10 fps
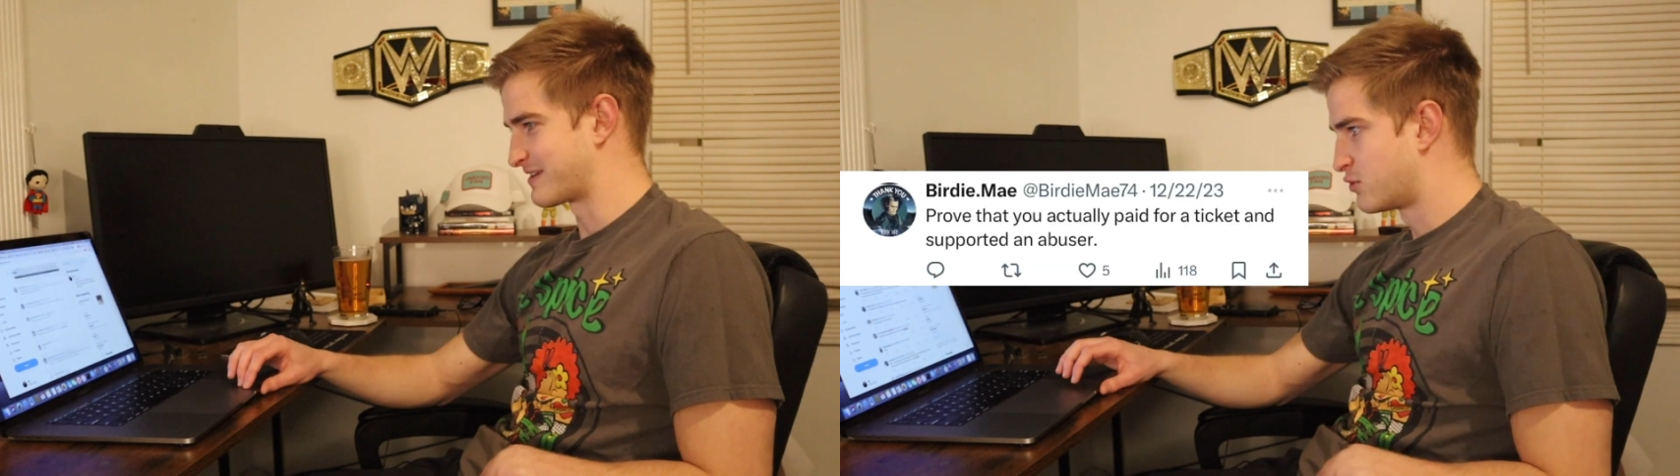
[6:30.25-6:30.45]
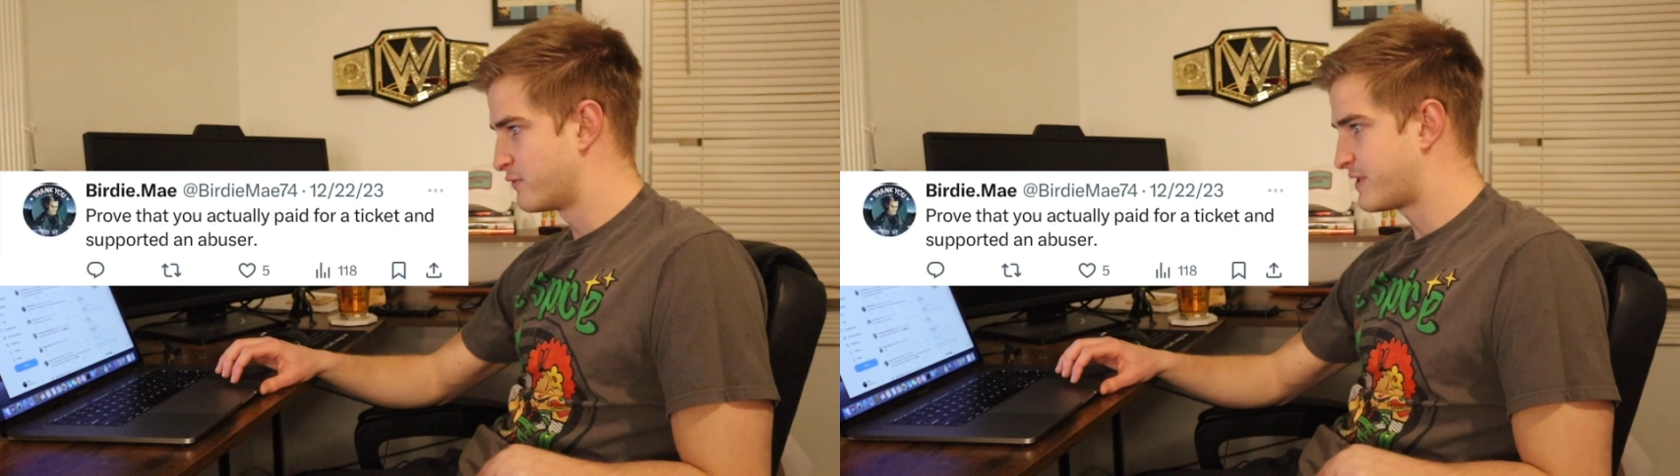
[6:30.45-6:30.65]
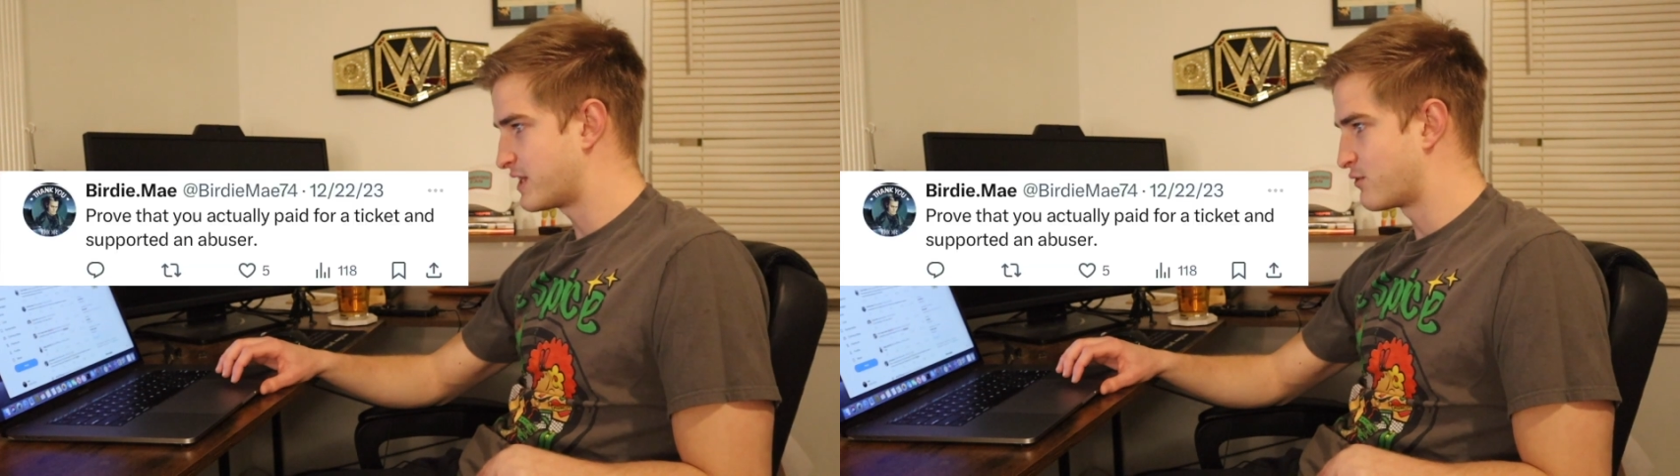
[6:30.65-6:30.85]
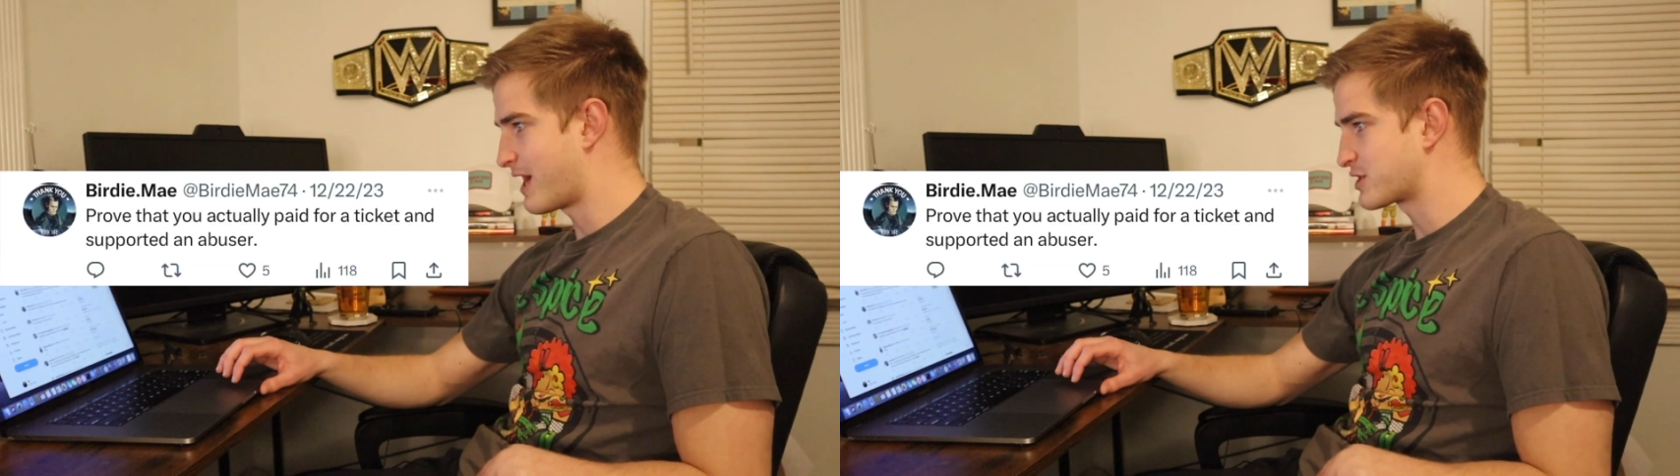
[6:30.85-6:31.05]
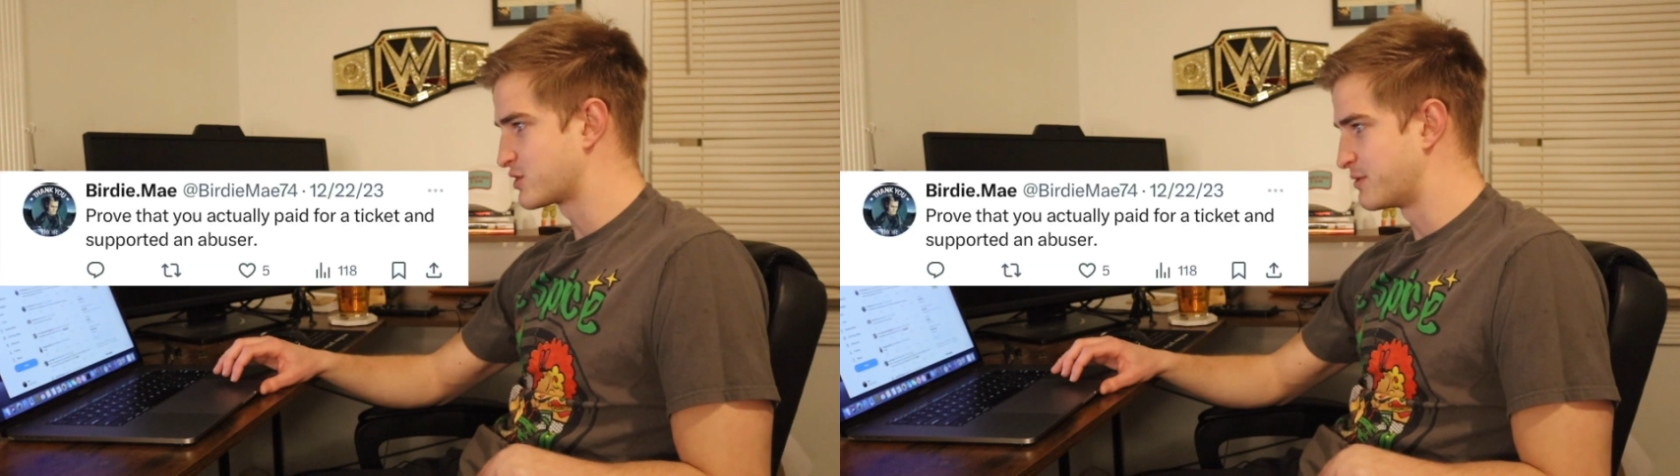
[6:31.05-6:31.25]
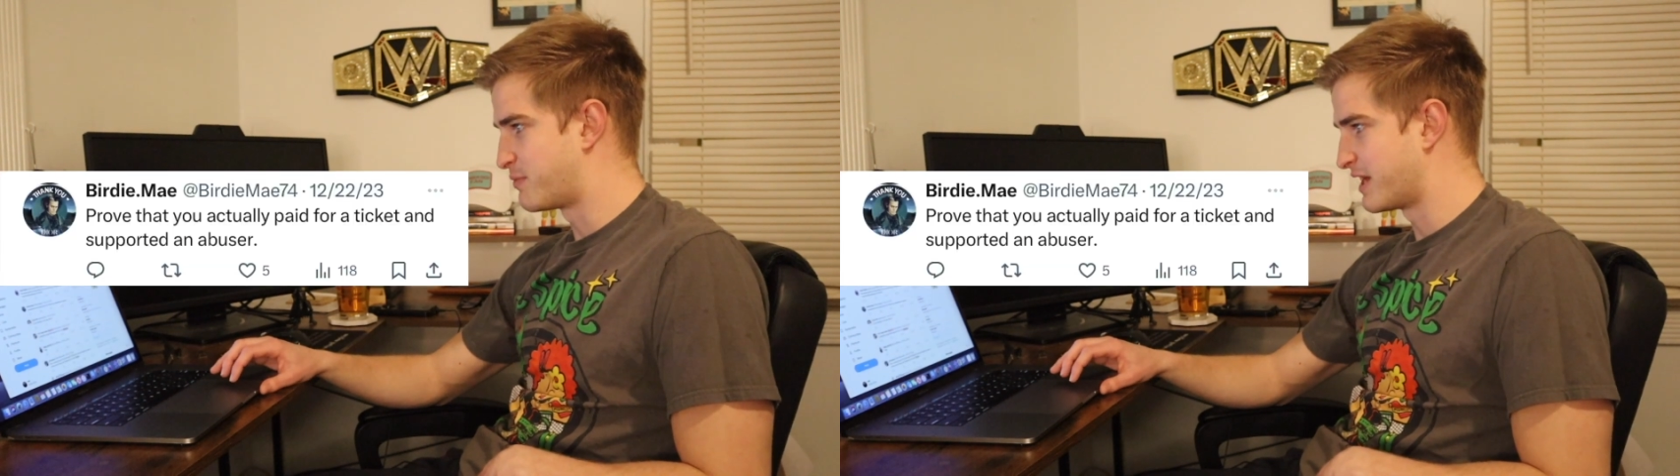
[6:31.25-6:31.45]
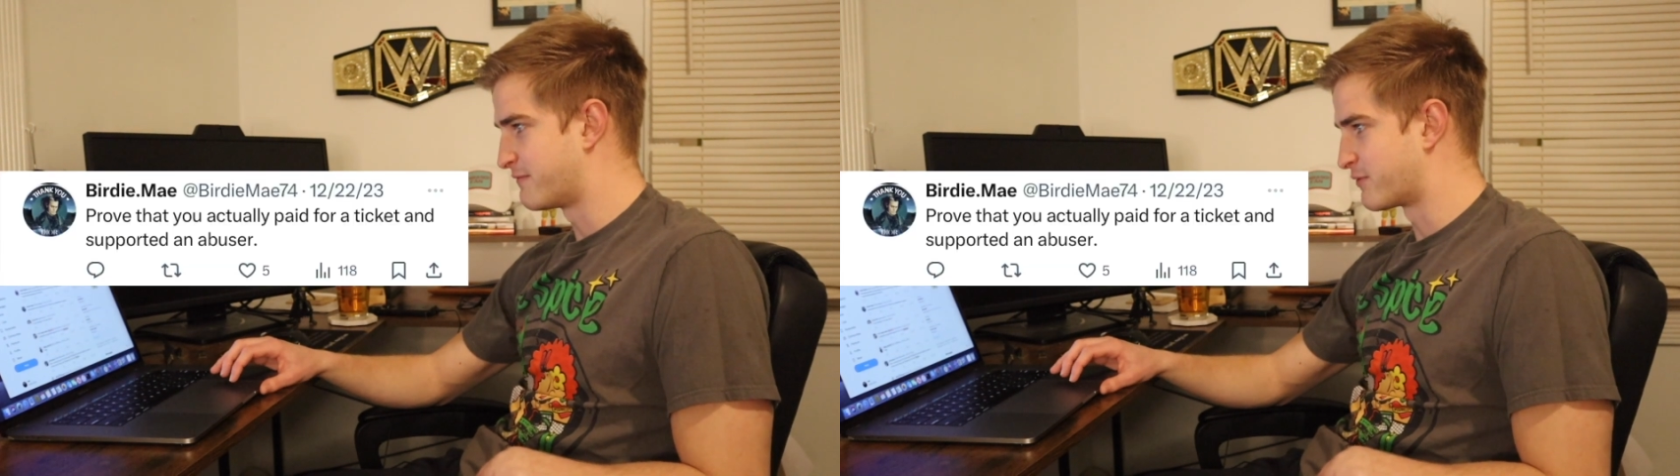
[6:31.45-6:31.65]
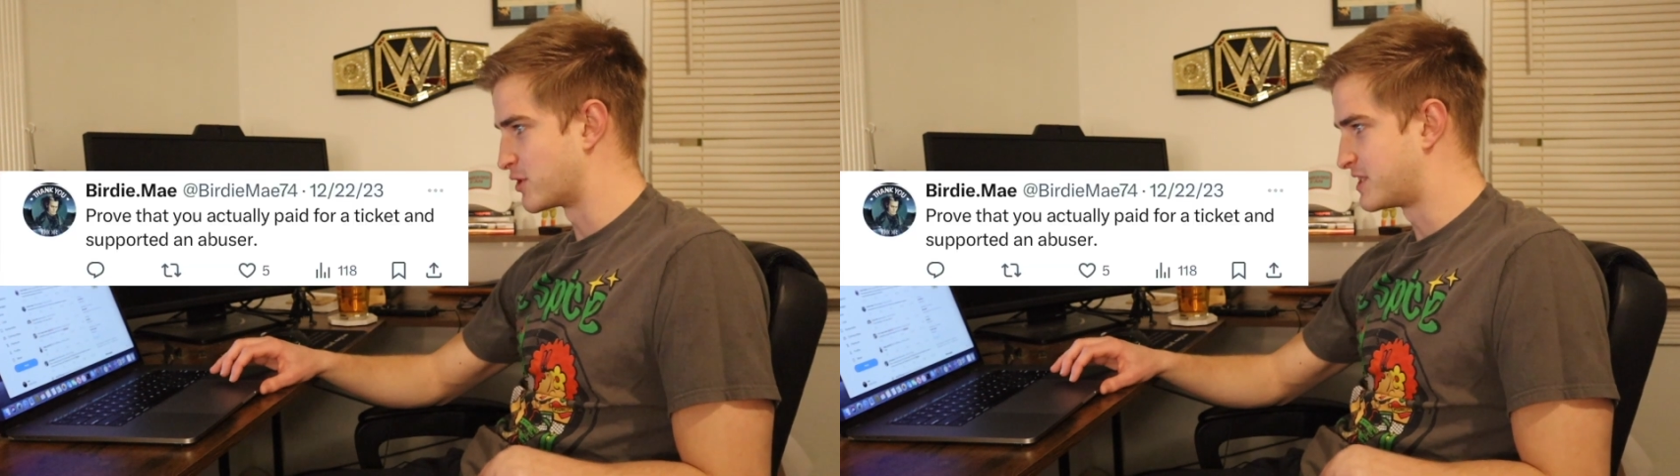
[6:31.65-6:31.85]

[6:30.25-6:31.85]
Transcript: Prove that you actually paid for a